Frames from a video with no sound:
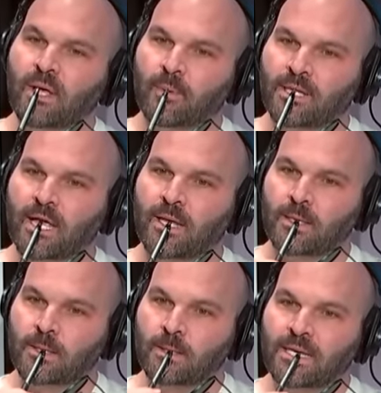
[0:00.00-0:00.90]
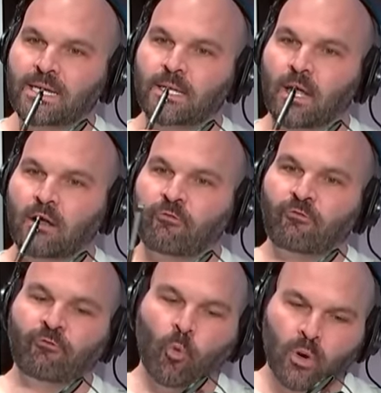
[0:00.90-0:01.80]
How about that? At Elon.
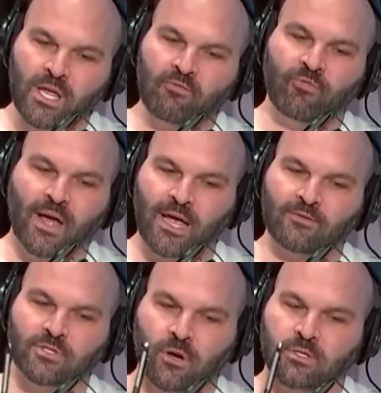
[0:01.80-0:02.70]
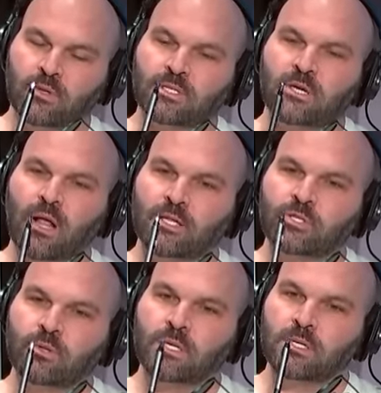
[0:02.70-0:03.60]
45 starts on his
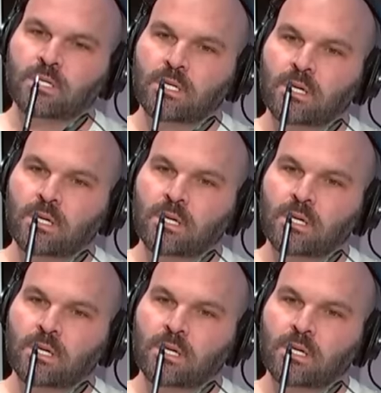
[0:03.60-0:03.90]
college career.